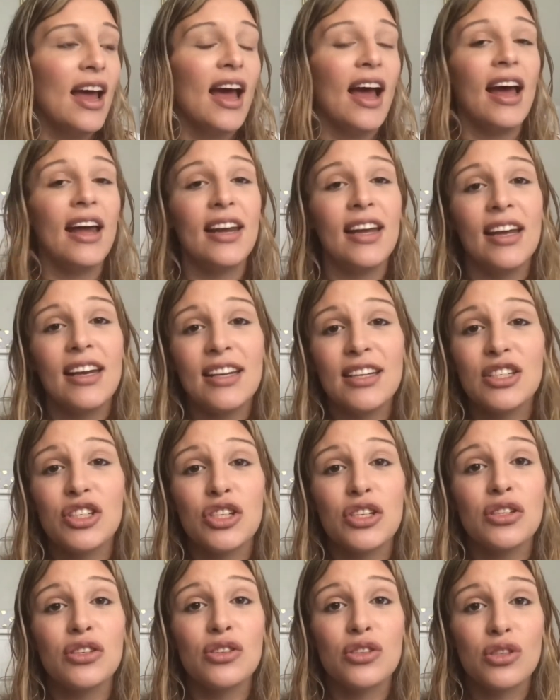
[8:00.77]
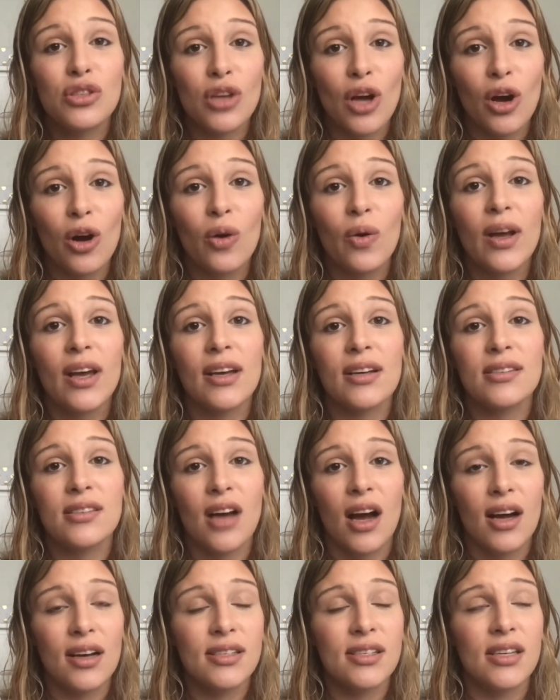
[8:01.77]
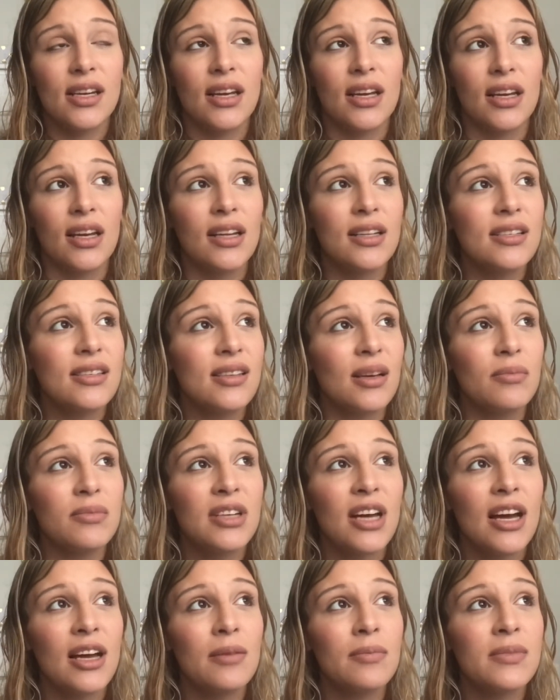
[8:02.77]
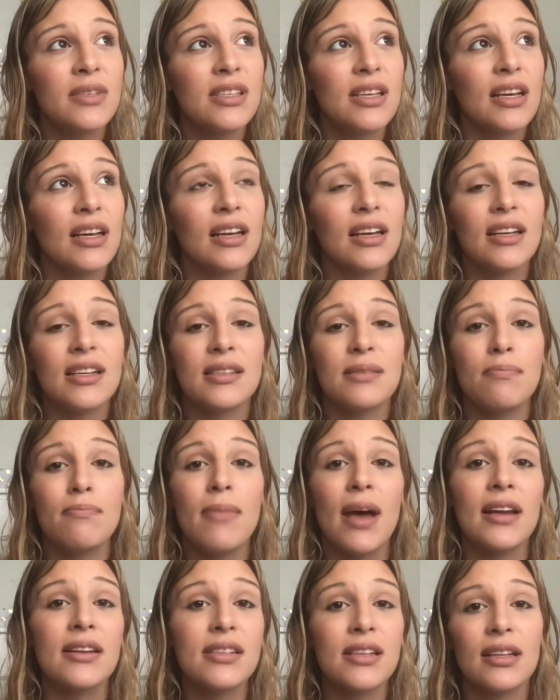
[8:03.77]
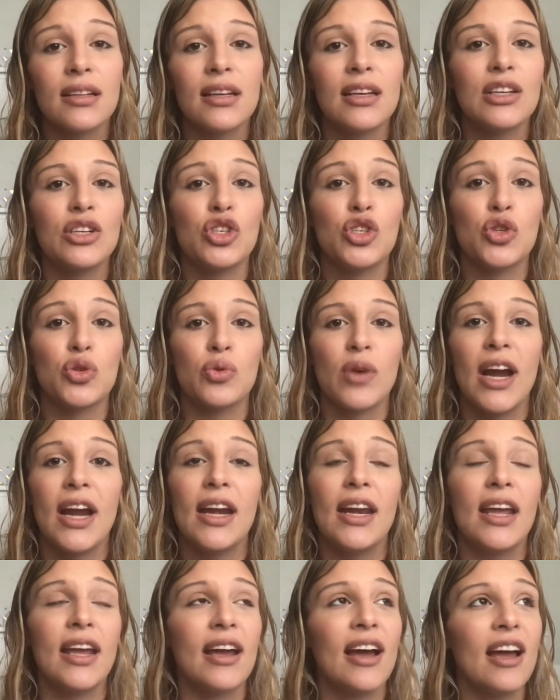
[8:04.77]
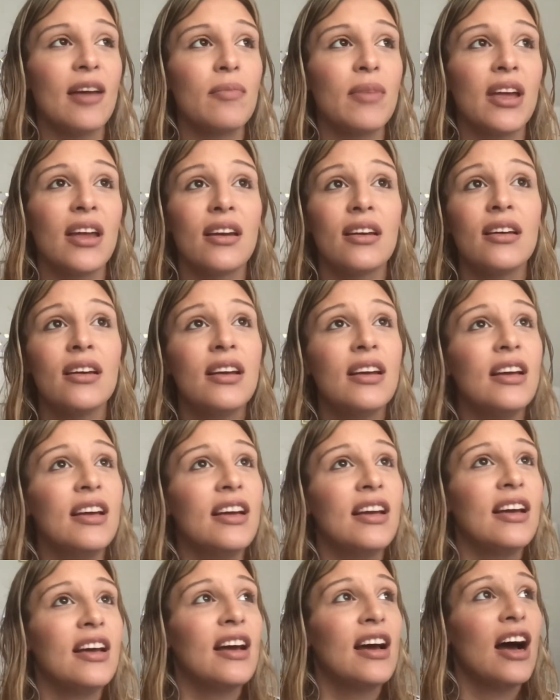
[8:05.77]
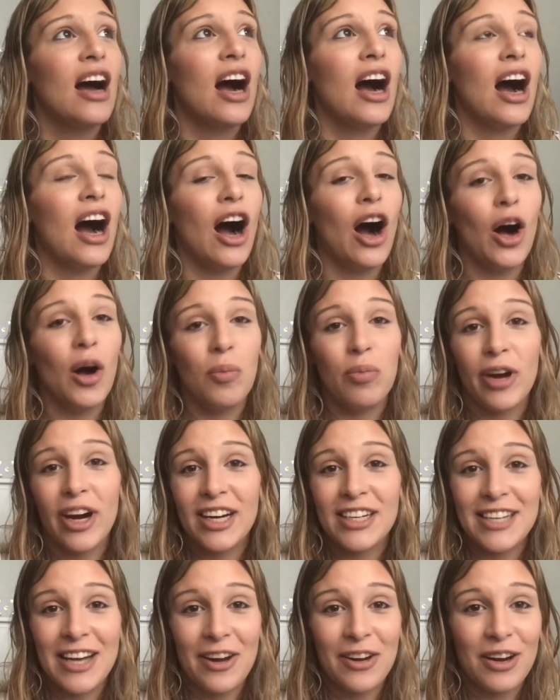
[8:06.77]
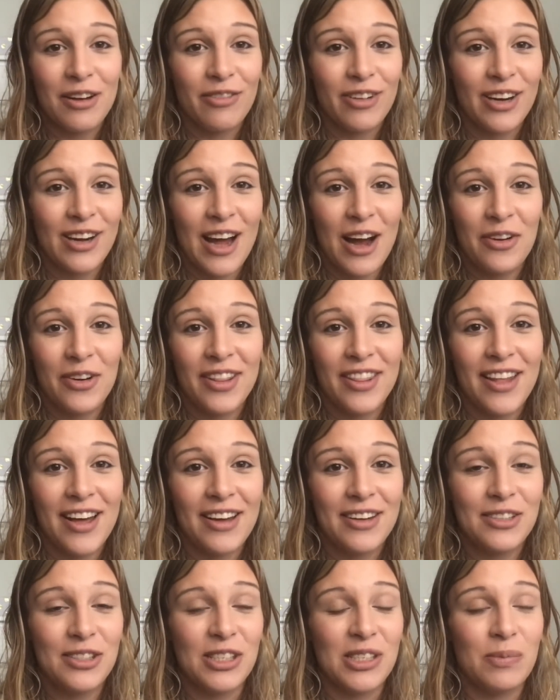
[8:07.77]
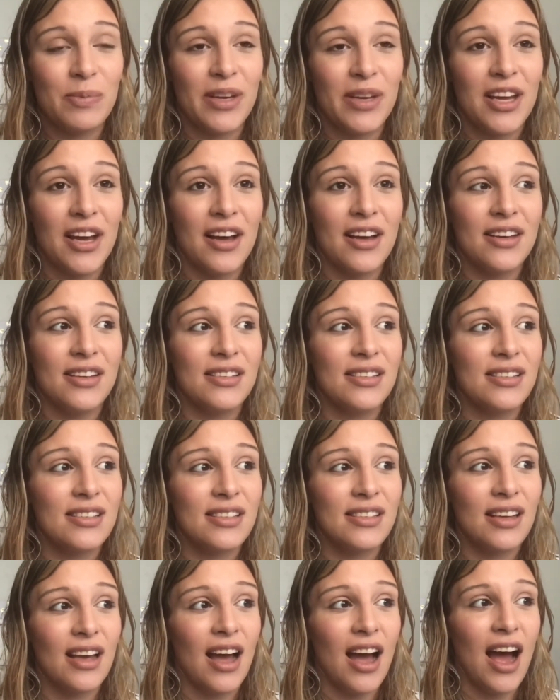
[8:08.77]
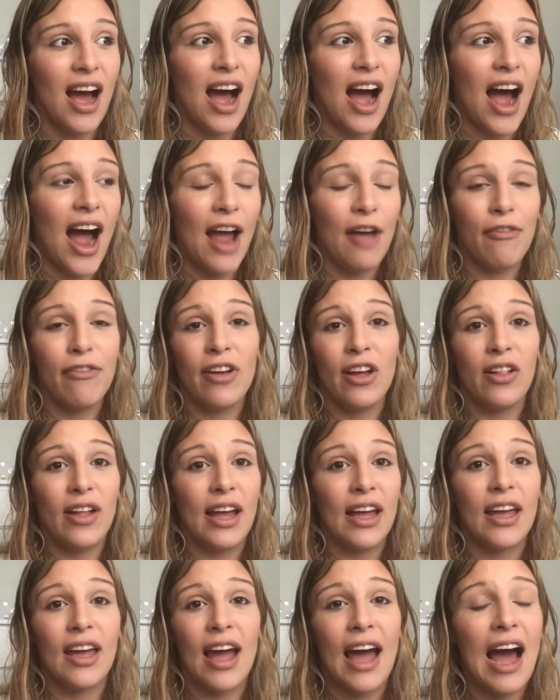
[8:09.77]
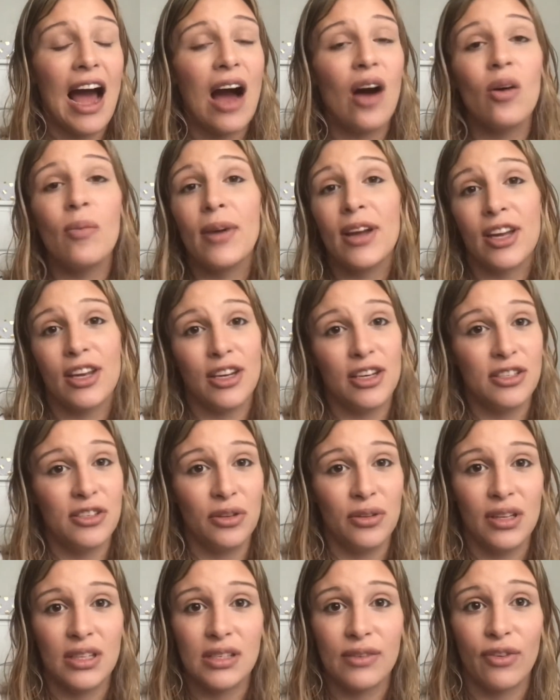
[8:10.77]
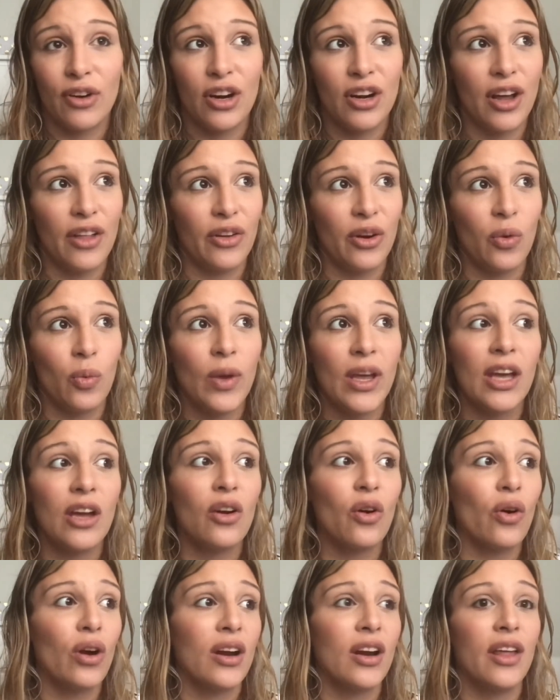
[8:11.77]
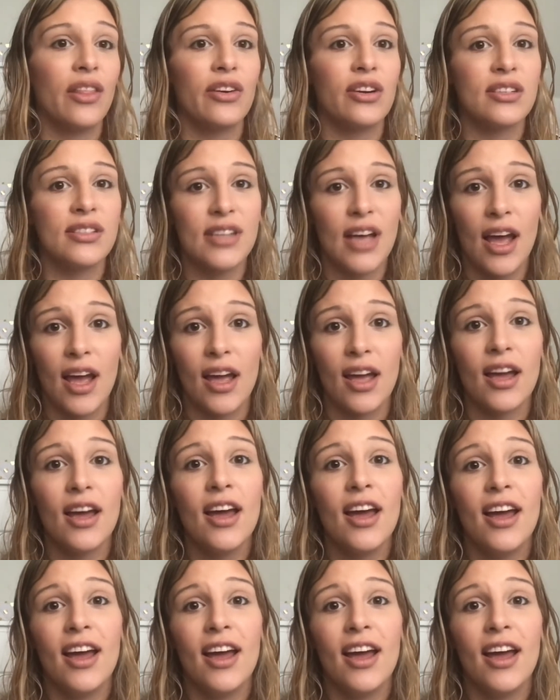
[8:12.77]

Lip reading: And it is just so exhausting, and sometimes it is mentally draining. I mean, I'll break down every now and then just because I feel like, how am I going to do this for another week or another day?